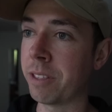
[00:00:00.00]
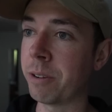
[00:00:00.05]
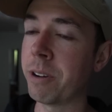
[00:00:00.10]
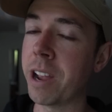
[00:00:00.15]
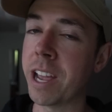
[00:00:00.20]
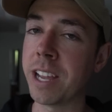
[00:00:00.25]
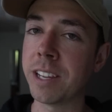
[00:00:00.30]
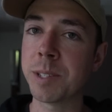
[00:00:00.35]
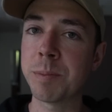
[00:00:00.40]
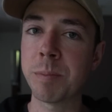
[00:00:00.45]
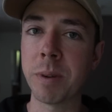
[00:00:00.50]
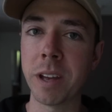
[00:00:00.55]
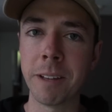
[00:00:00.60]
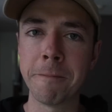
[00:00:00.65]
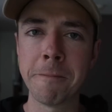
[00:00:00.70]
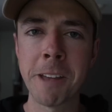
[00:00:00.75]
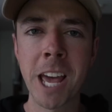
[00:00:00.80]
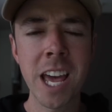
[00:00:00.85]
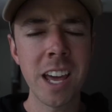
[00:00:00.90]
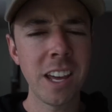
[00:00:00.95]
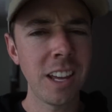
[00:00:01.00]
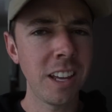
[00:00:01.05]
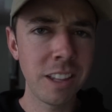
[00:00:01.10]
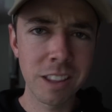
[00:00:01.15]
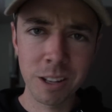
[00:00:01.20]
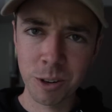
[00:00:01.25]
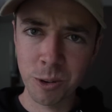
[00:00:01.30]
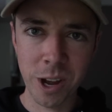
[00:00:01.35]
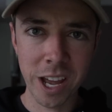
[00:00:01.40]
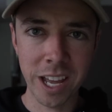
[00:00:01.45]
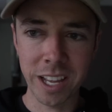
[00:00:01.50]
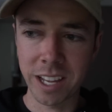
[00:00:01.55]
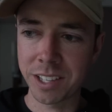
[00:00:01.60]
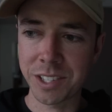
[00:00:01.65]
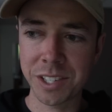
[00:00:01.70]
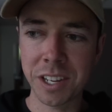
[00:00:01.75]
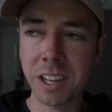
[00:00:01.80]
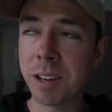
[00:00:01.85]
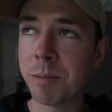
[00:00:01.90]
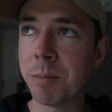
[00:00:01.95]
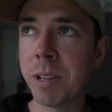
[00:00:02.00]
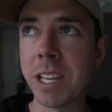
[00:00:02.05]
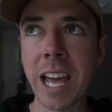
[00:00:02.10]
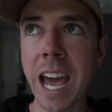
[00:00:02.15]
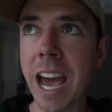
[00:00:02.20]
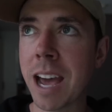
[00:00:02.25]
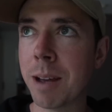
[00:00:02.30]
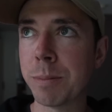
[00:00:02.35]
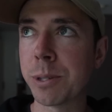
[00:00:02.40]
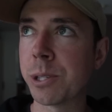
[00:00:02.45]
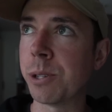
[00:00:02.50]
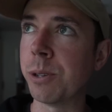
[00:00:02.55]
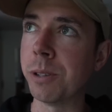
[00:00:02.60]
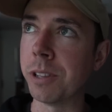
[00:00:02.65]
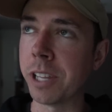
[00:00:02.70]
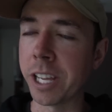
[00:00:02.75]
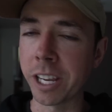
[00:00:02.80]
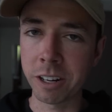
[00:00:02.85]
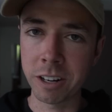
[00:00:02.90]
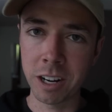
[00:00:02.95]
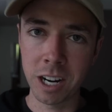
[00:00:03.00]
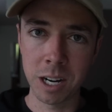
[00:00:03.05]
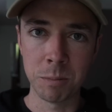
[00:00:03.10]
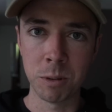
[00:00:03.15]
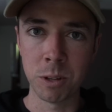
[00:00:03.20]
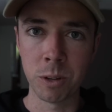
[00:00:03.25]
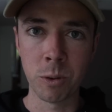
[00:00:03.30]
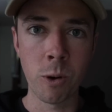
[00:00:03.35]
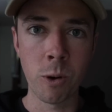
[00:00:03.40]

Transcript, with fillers: the race, but either way, it's gonna be absolutely incredible to